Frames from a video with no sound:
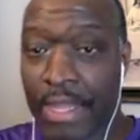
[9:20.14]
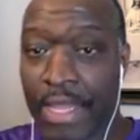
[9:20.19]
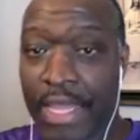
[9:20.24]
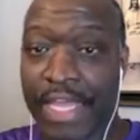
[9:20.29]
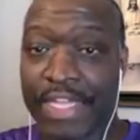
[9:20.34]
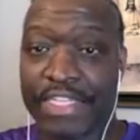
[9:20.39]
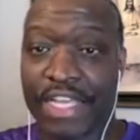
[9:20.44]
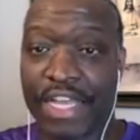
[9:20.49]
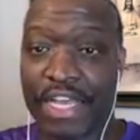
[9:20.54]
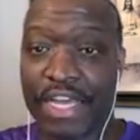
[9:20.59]

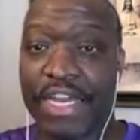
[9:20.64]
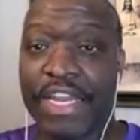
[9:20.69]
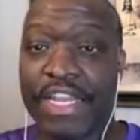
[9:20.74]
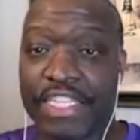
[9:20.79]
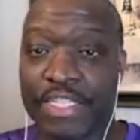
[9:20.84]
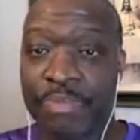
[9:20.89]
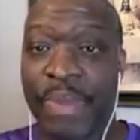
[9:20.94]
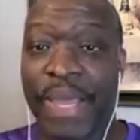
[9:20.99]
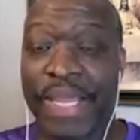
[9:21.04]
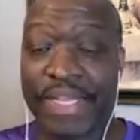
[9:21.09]
it's
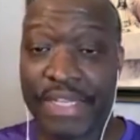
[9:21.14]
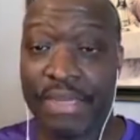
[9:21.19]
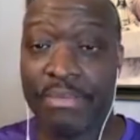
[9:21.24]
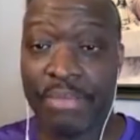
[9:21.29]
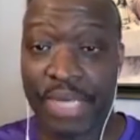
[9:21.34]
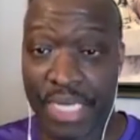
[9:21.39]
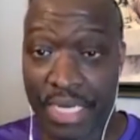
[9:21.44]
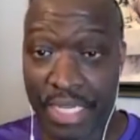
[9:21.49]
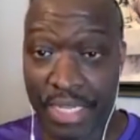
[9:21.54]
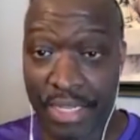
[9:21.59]
unexpected
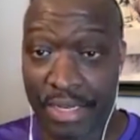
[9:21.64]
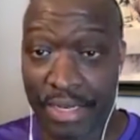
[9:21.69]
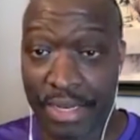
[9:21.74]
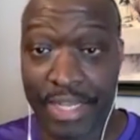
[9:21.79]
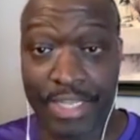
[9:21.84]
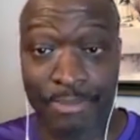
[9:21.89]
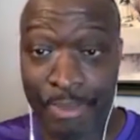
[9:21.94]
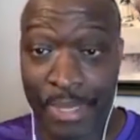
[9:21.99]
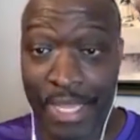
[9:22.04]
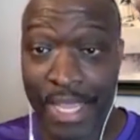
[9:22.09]
money.
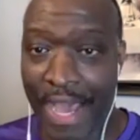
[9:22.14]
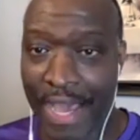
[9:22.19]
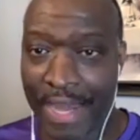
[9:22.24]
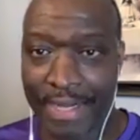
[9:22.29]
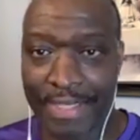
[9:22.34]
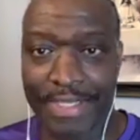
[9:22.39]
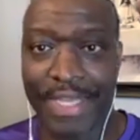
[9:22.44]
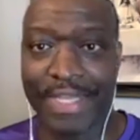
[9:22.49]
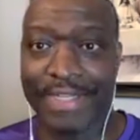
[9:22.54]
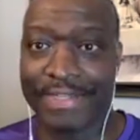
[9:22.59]
Let's be
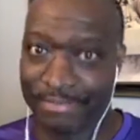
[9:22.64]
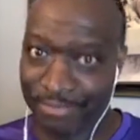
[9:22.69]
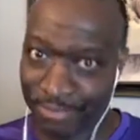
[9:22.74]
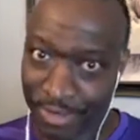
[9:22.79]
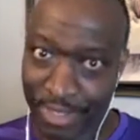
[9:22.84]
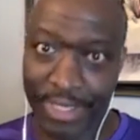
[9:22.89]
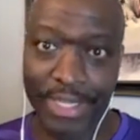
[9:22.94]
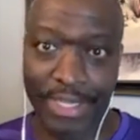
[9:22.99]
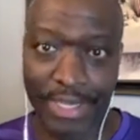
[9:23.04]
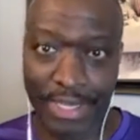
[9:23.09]
honest. It's
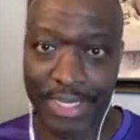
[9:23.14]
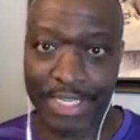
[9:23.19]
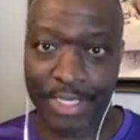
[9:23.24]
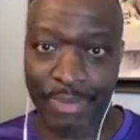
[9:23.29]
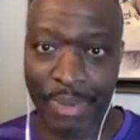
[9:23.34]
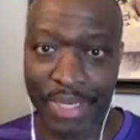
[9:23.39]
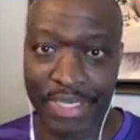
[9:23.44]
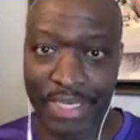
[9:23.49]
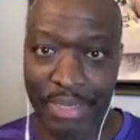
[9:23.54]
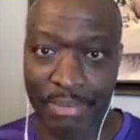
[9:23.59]
really
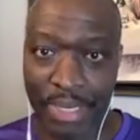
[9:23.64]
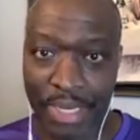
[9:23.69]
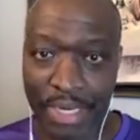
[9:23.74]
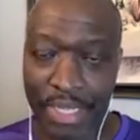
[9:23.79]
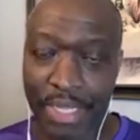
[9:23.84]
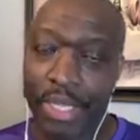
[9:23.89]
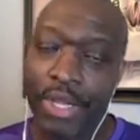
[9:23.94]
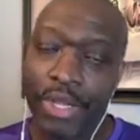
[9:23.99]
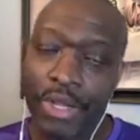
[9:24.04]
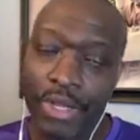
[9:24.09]
unexpected
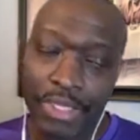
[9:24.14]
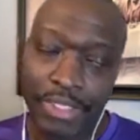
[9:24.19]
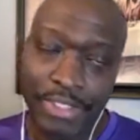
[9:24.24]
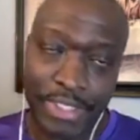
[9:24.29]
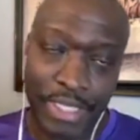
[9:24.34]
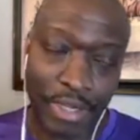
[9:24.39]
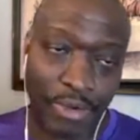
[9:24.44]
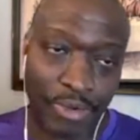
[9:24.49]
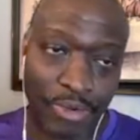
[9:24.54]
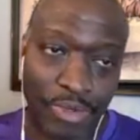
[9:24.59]
money.
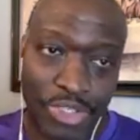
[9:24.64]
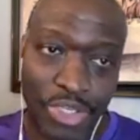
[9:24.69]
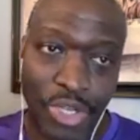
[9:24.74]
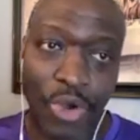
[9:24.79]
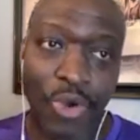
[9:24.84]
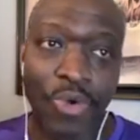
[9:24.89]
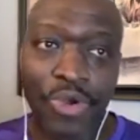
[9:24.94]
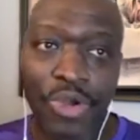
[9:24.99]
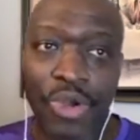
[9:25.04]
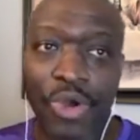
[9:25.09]
So
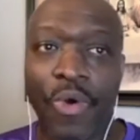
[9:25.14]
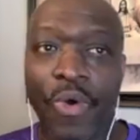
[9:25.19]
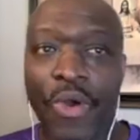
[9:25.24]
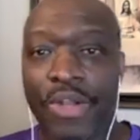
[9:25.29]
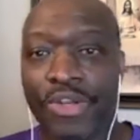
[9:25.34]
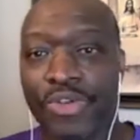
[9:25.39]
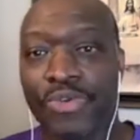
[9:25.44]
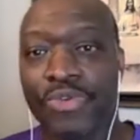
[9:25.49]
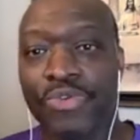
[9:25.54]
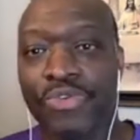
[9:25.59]
don't go
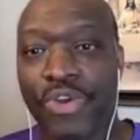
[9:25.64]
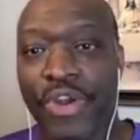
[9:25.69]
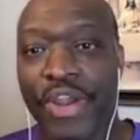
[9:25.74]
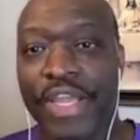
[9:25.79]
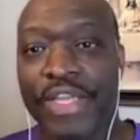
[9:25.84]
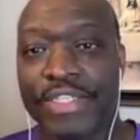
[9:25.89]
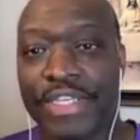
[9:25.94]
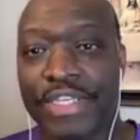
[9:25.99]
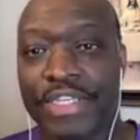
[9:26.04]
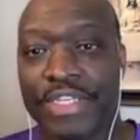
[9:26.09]
and do
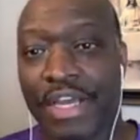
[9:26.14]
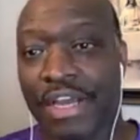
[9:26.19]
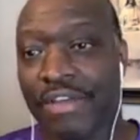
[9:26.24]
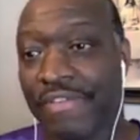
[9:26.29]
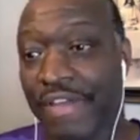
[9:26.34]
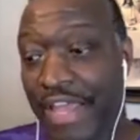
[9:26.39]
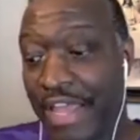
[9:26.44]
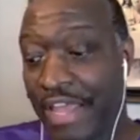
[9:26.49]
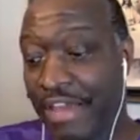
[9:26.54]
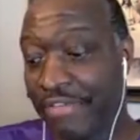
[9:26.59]
crazy
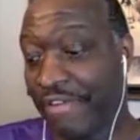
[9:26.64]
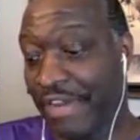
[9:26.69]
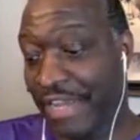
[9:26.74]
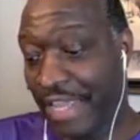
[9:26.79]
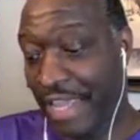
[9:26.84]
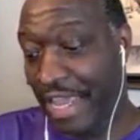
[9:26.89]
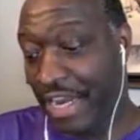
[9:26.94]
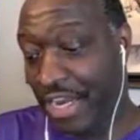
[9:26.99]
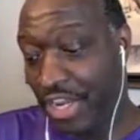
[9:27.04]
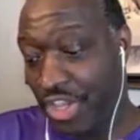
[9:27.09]
stuff if,
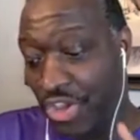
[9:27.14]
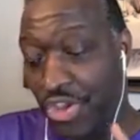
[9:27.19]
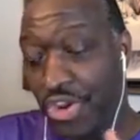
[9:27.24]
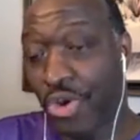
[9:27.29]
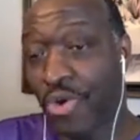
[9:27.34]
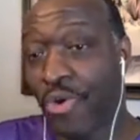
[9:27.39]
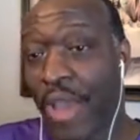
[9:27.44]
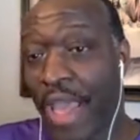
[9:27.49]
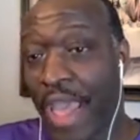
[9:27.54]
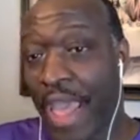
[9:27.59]
again, you
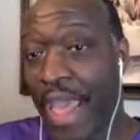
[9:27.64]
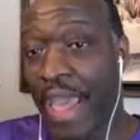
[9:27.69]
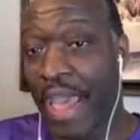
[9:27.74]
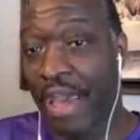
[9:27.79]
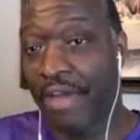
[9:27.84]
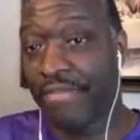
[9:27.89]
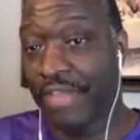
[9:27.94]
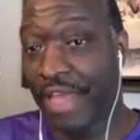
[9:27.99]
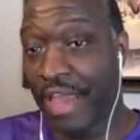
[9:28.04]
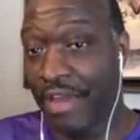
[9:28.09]
don't
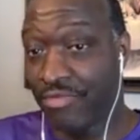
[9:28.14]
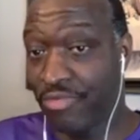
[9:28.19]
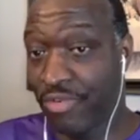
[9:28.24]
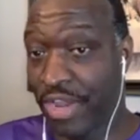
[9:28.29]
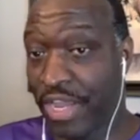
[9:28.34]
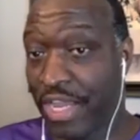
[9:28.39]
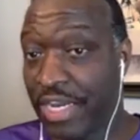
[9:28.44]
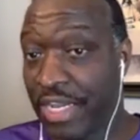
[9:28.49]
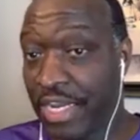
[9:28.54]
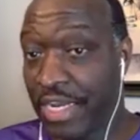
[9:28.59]
have that
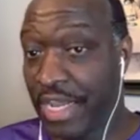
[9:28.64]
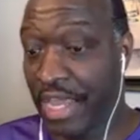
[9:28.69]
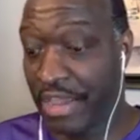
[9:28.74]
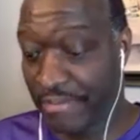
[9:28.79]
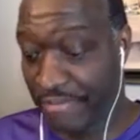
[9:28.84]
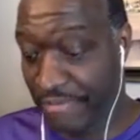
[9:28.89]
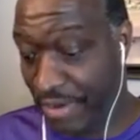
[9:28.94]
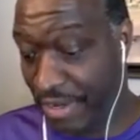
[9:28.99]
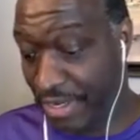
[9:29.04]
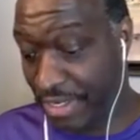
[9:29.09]
rainy day
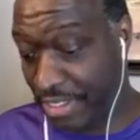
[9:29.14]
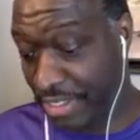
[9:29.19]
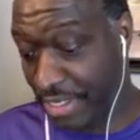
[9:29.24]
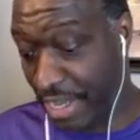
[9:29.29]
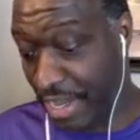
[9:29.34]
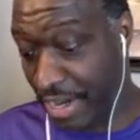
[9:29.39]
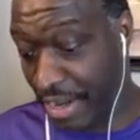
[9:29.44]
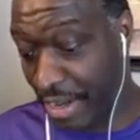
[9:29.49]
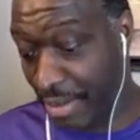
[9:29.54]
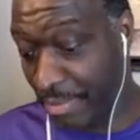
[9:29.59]
fund
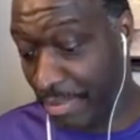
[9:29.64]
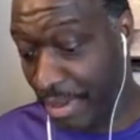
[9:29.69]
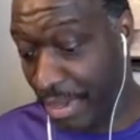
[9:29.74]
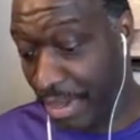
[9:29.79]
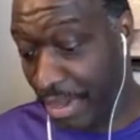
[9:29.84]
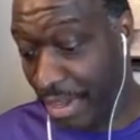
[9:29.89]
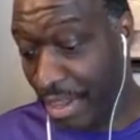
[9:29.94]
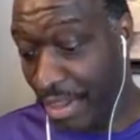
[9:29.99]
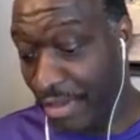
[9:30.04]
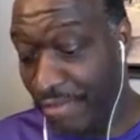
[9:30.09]
set up.
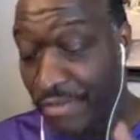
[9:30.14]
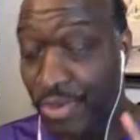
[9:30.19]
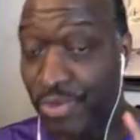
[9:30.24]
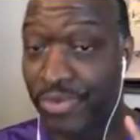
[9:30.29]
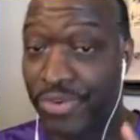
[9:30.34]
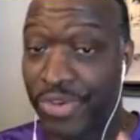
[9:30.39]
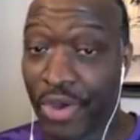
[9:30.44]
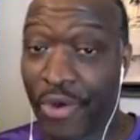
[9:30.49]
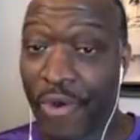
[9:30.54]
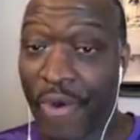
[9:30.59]
If you
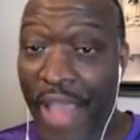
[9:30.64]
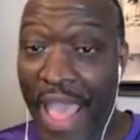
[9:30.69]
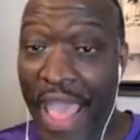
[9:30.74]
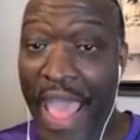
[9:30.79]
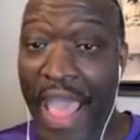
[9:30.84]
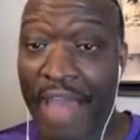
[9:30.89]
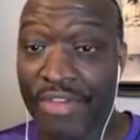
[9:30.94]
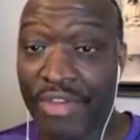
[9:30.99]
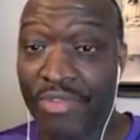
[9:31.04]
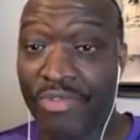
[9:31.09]
don't
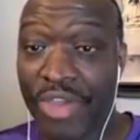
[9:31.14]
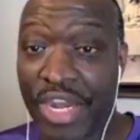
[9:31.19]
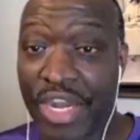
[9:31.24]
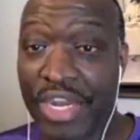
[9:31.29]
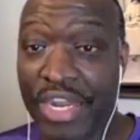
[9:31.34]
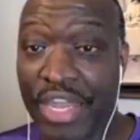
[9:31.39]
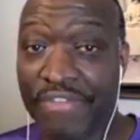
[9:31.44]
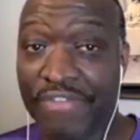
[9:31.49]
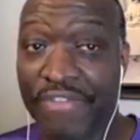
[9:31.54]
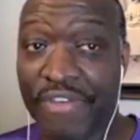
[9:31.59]
have your rainy
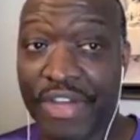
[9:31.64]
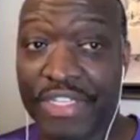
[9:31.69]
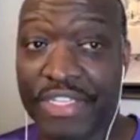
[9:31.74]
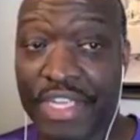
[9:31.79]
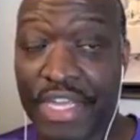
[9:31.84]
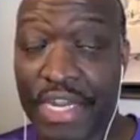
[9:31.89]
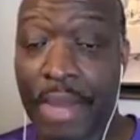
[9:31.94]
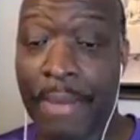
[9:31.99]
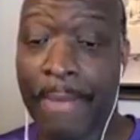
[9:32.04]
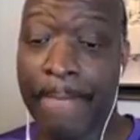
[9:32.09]
day fund
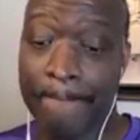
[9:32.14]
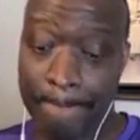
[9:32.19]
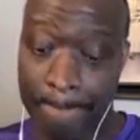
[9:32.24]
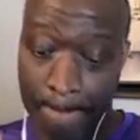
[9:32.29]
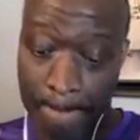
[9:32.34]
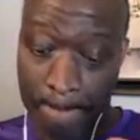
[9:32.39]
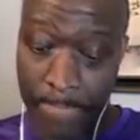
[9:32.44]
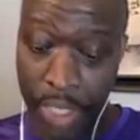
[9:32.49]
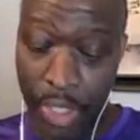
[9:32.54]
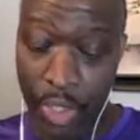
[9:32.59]
set
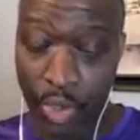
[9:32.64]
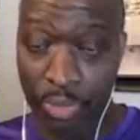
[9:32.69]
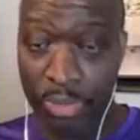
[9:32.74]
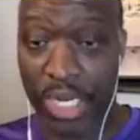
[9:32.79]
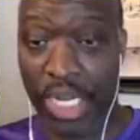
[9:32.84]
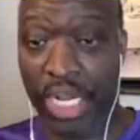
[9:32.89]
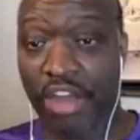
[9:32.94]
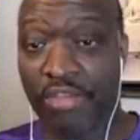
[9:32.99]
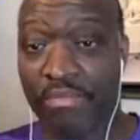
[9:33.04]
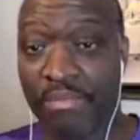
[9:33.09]
up, boom,
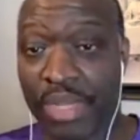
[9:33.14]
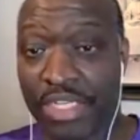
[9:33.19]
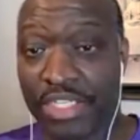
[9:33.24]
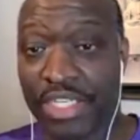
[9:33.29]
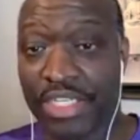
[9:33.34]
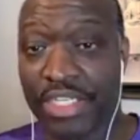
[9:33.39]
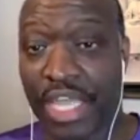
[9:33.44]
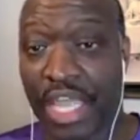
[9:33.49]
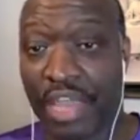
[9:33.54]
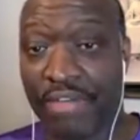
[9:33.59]
the government
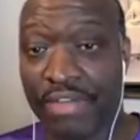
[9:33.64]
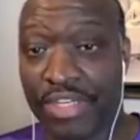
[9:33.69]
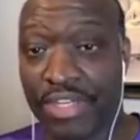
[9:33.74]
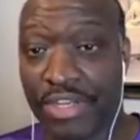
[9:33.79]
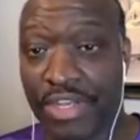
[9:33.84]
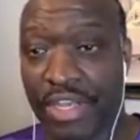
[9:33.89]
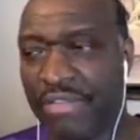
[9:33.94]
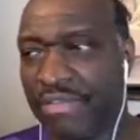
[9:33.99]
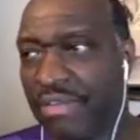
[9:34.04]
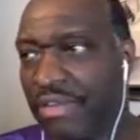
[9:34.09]
just gave it
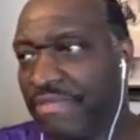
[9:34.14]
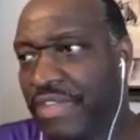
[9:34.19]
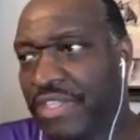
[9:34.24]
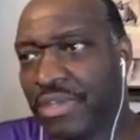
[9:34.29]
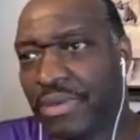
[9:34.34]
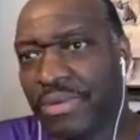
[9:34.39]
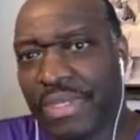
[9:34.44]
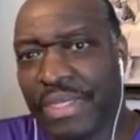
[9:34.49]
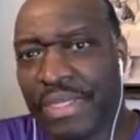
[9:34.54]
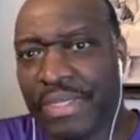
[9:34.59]
to you. Even if
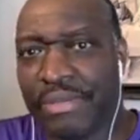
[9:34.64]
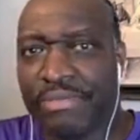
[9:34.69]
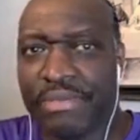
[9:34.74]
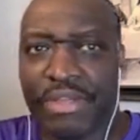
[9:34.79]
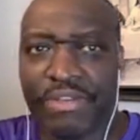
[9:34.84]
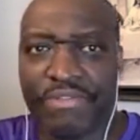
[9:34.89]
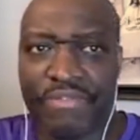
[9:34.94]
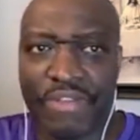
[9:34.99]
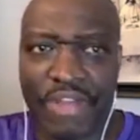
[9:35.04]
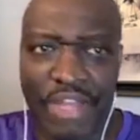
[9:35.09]
it's only
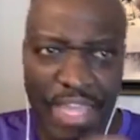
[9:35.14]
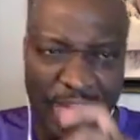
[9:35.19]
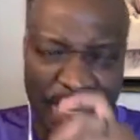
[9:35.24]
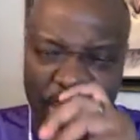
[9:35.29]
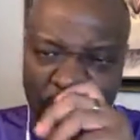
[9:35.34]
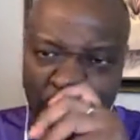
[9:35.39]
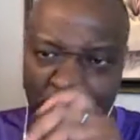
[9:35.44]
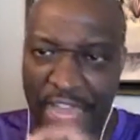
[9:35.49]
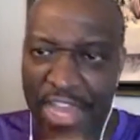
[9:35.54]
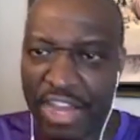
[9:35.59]

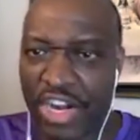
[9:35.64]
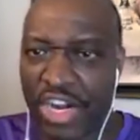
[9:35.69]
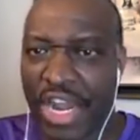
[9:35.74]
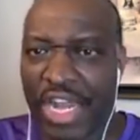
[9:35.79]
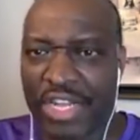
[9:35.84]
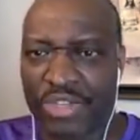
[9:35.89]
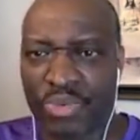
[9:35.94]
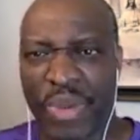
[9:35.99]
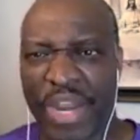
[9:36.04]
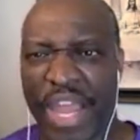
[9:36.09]
$800,
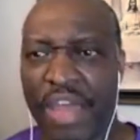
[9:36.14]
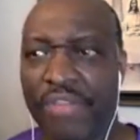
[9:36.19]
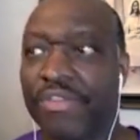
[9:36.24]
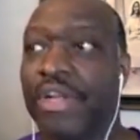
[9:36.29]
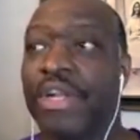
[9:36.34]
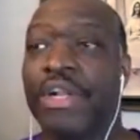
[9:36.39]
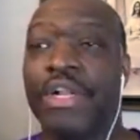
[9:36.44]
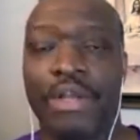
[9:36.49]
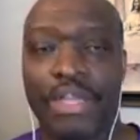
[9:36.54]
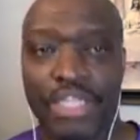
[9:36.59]
$900,
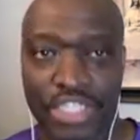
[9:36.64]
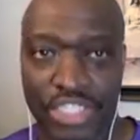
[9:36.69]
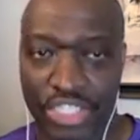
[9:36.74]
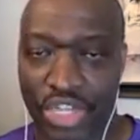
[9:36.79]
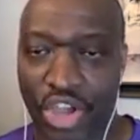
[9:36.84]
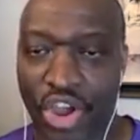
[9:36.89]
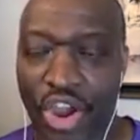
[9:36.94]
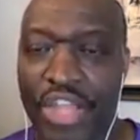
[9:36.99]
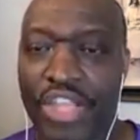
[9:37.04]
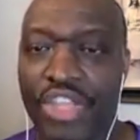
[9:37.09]
whatever,
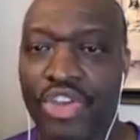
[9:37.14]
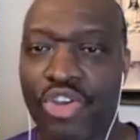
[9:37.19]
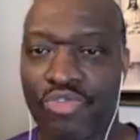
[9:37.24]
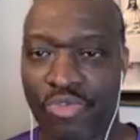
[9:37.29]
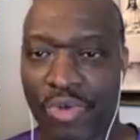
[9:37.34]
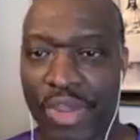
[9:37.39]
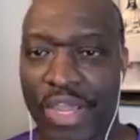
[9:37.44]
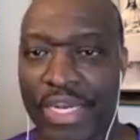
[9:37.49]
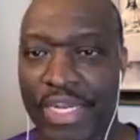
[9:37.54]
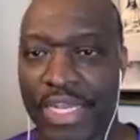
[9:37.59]
start your
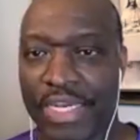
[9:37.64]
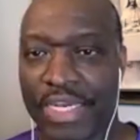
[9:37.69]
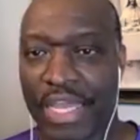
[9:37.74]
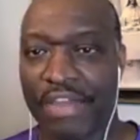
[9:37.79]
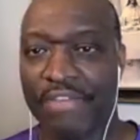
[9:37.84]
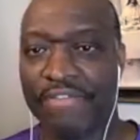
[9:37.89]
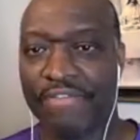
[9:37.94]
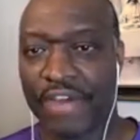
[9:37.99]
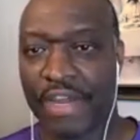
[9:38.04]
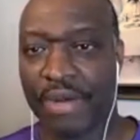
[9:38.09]
rainy
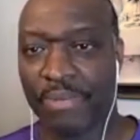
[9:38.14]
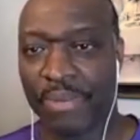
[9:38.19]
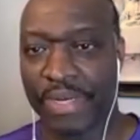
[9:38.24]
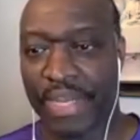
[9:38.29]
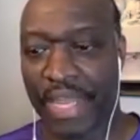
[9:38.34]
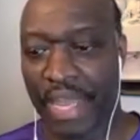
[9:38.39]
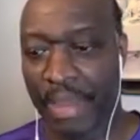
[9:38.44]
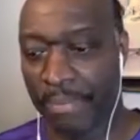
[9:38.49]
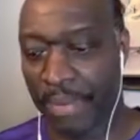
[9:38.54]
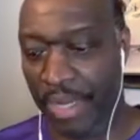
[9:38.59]
day fund
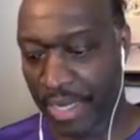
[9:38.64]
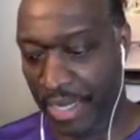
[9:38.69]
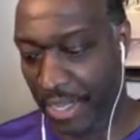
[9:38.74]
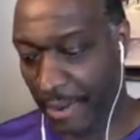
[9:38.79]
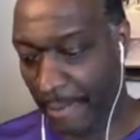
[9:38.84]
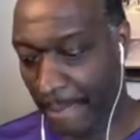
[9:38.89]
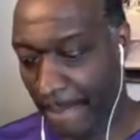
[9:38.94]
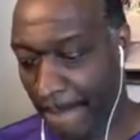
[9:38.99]
with that money.